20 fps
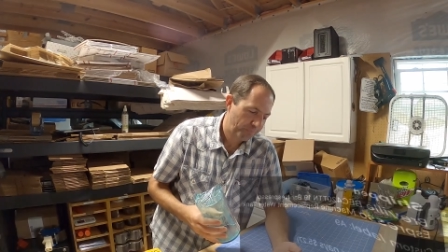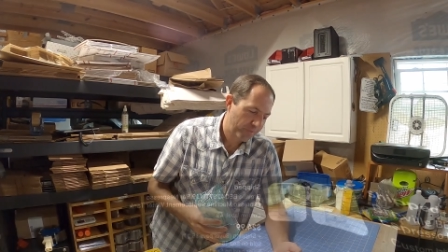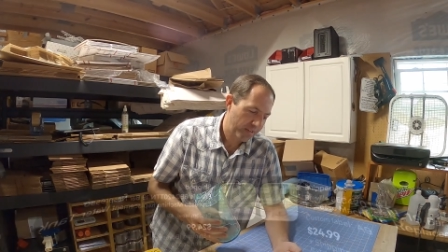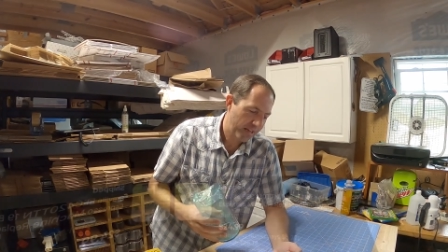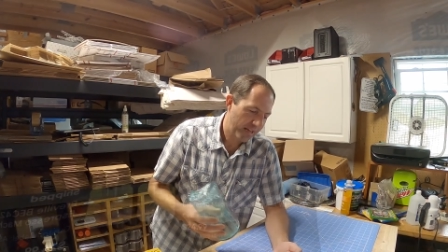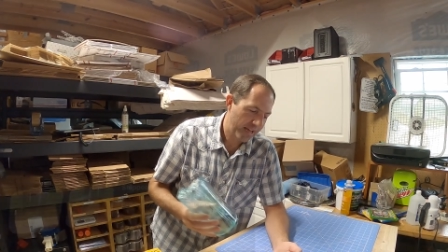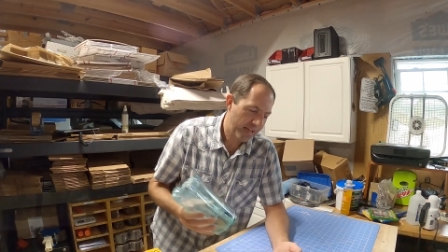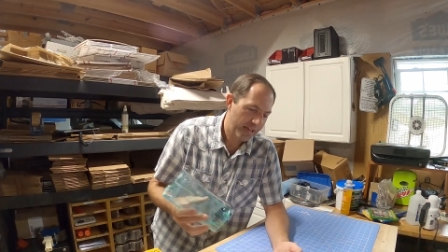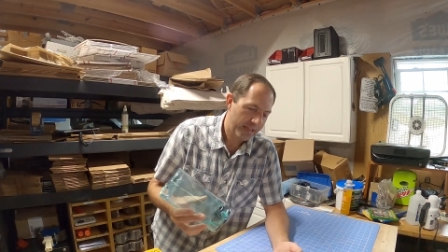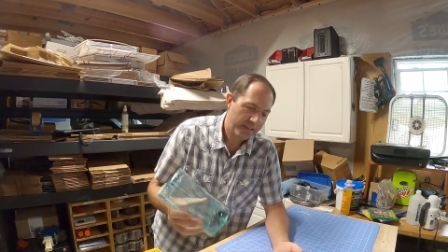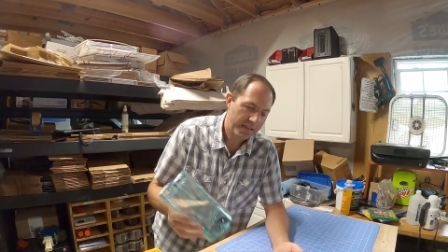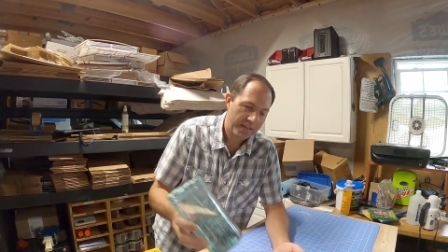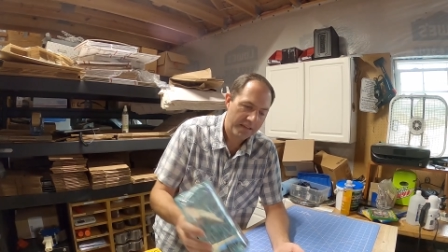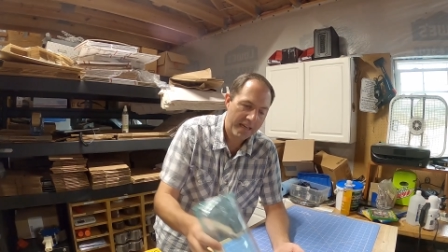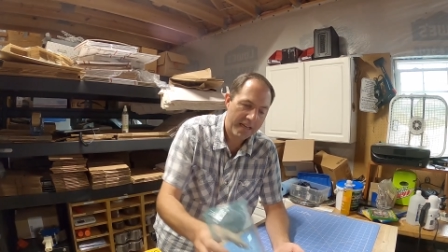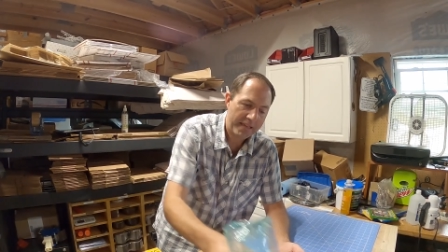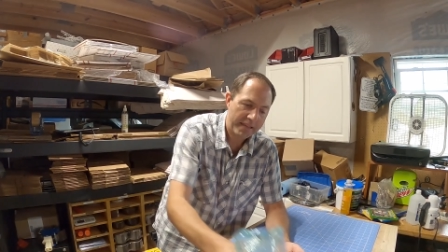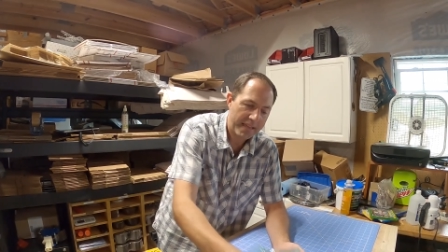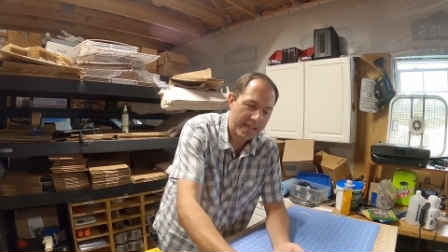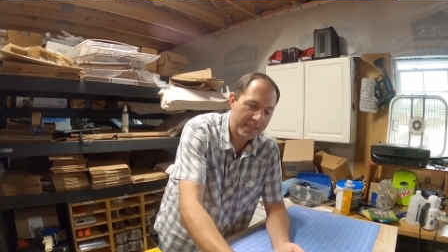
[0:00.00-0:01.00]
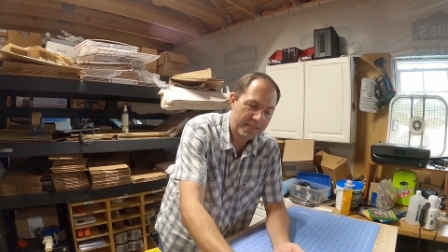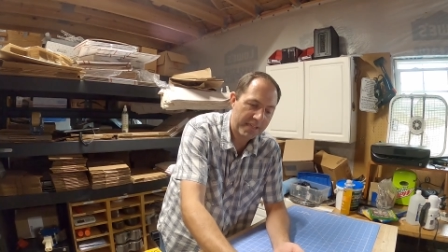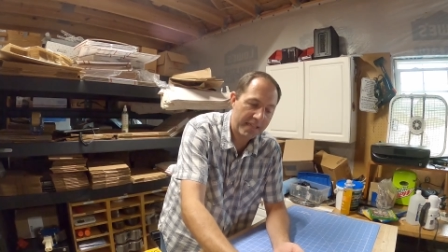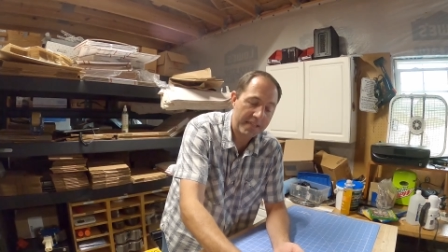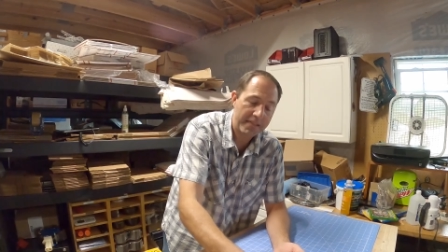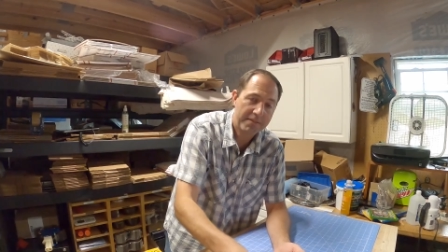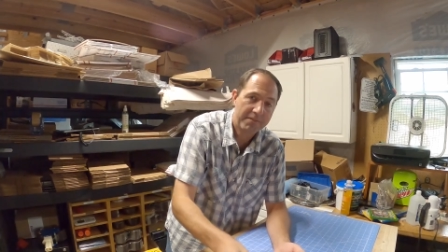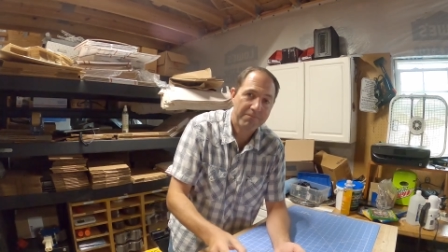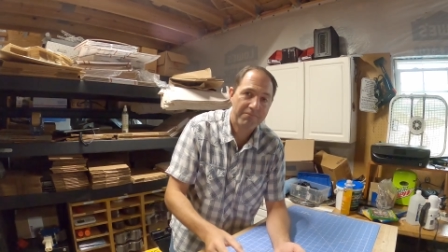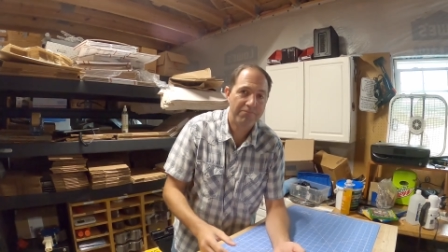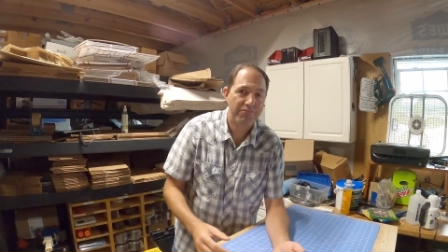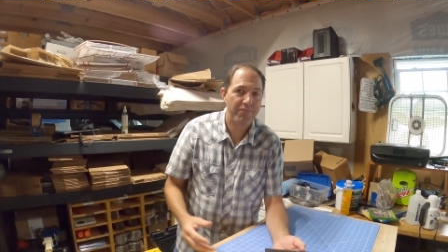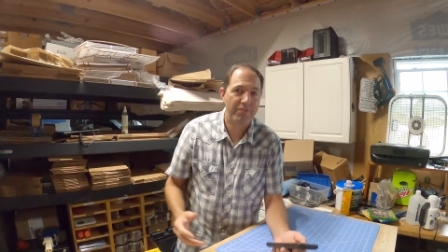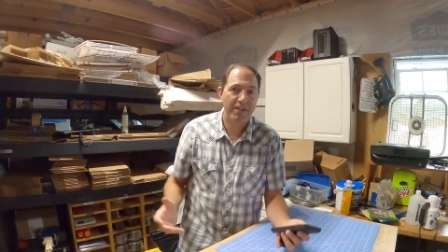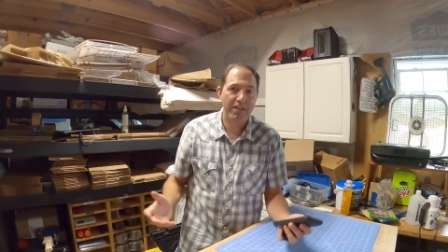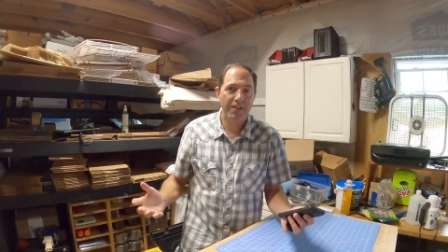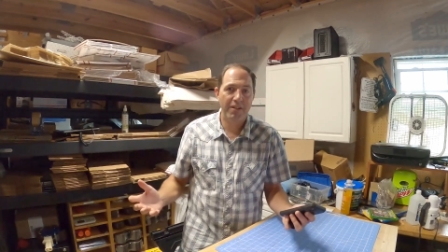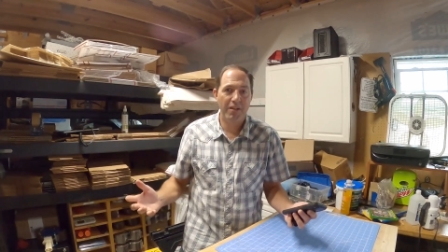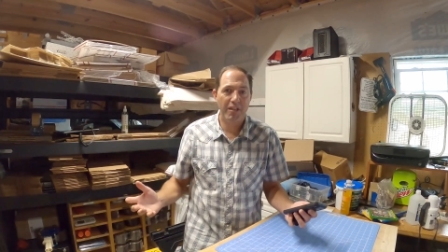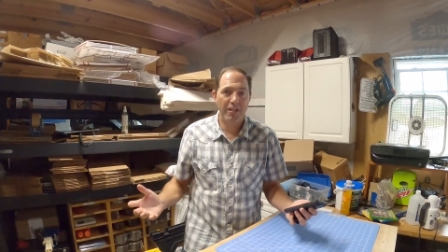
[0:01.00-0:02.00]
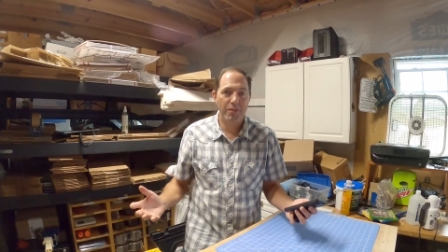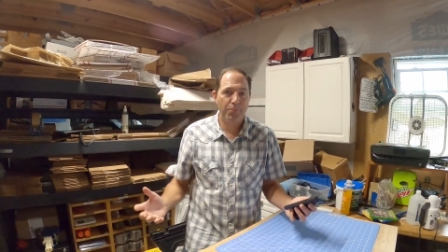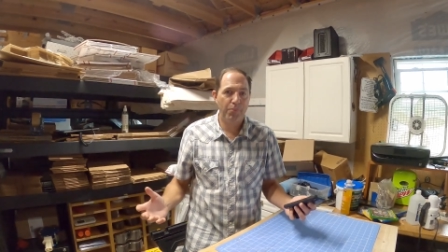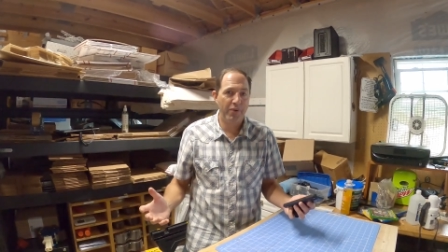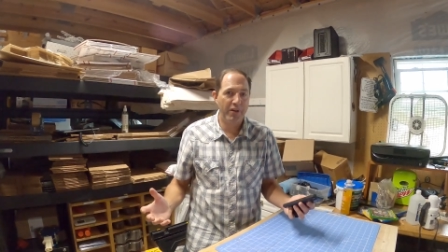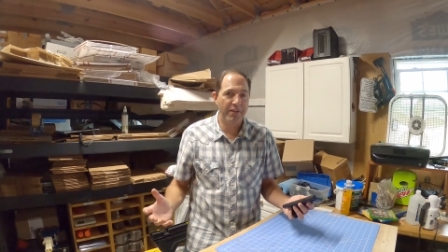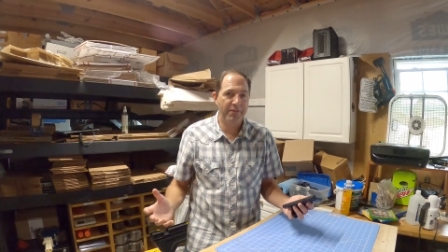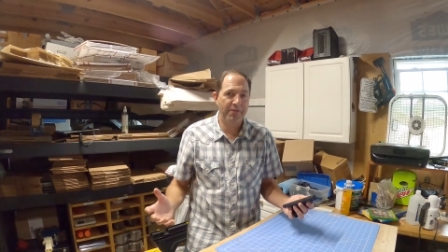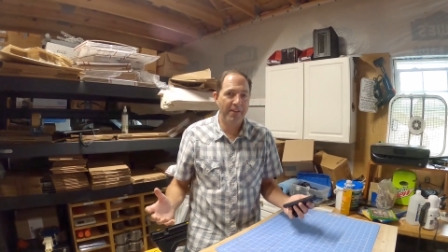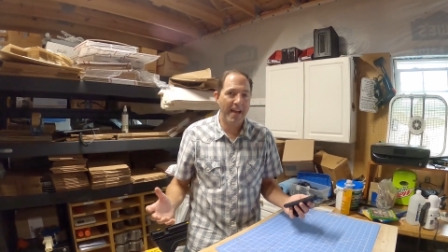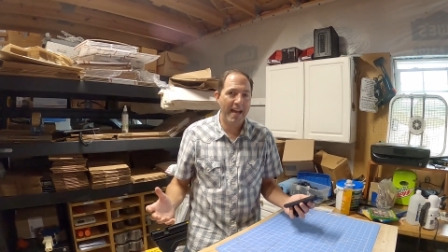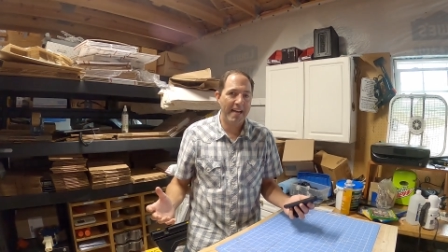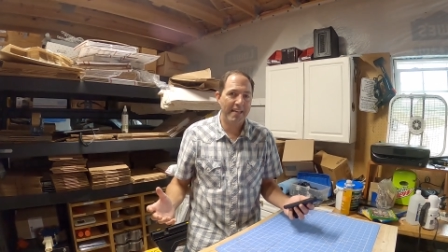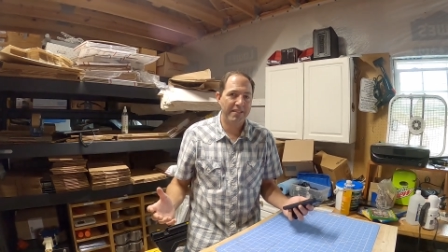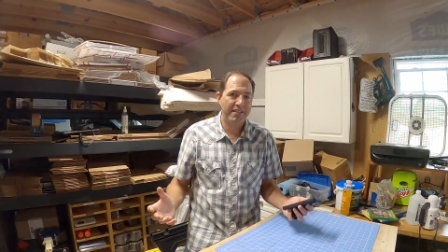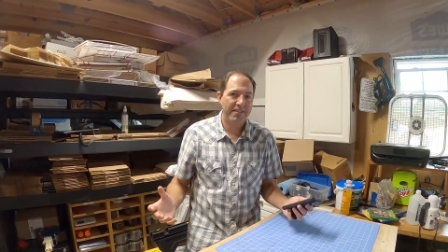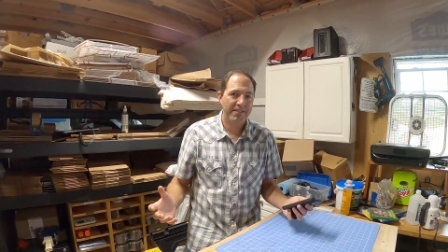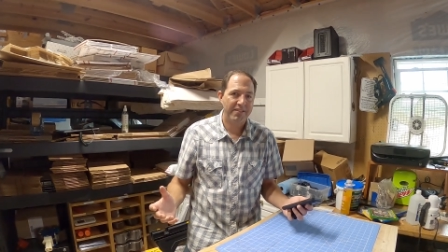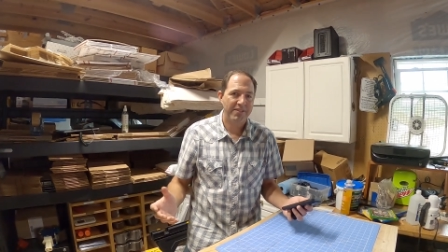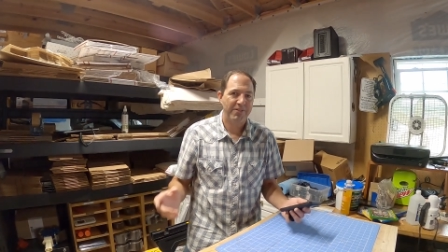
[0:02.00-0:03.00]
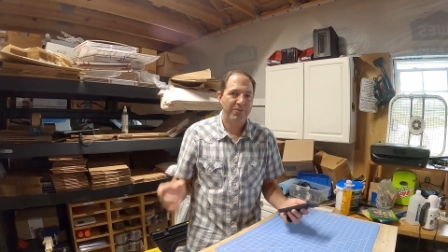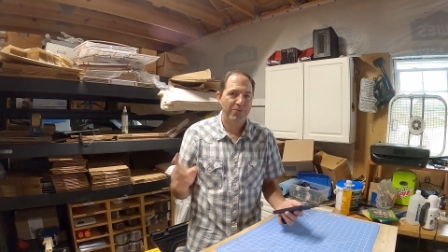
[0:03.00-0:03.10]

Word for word: And hey, that's it. Pretty fast.